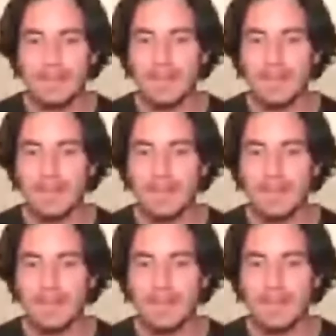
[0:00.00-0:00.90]
The third
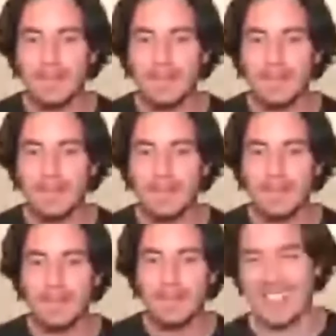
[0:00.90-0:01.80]
option of the seed
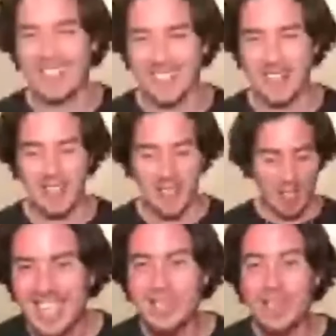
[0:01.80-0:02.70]

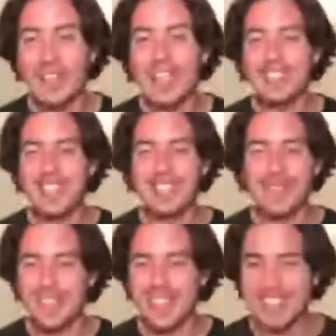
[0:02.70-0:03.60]
It's
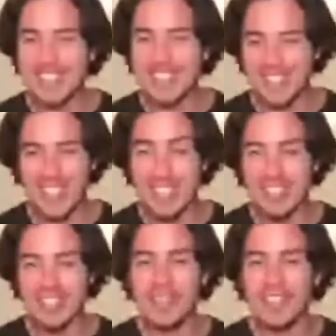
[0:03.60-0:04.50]
very easy. It's very easy.
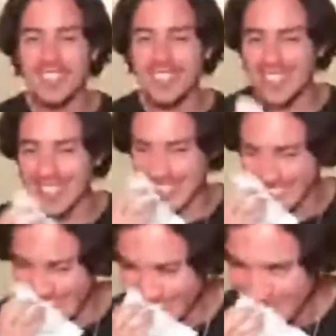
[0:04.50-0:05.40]
The answer is very
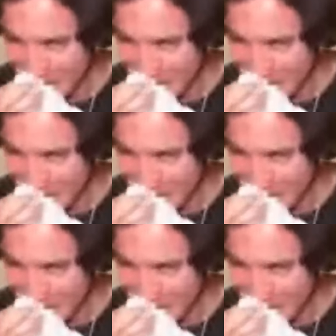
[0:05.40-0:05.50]
easy.